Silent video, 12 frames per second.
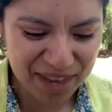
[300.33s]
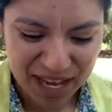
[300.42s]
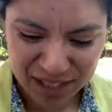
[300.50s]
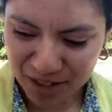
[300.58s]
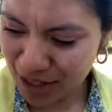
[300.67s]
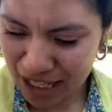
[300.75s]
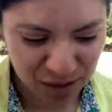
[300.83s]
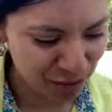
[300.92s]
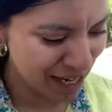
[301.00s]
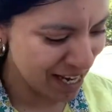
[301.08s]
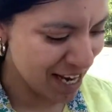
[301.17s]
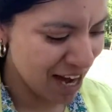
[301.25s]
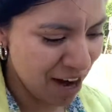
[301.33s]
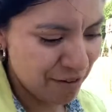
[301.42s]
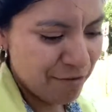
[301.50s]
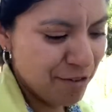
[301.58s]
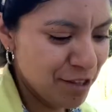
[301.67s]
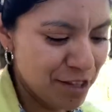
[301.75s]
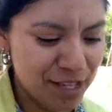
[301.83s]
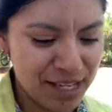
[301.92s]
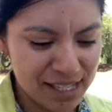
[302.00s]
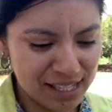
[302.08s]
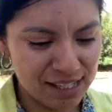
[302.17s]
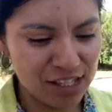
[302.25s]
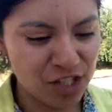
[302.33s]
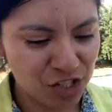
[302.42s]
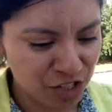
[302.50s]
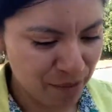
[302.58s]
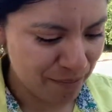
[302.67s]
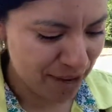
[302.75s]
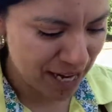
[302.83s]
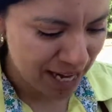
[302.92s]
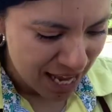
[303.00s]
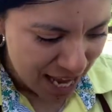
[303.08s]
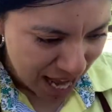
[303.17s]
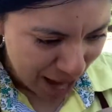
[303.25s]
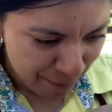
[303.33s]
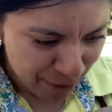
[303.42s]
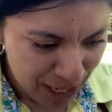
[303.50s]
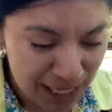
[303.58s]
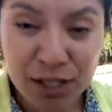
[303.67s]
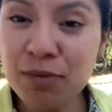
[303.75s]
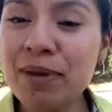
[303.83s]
So that's what I got for this shipment. I'm going to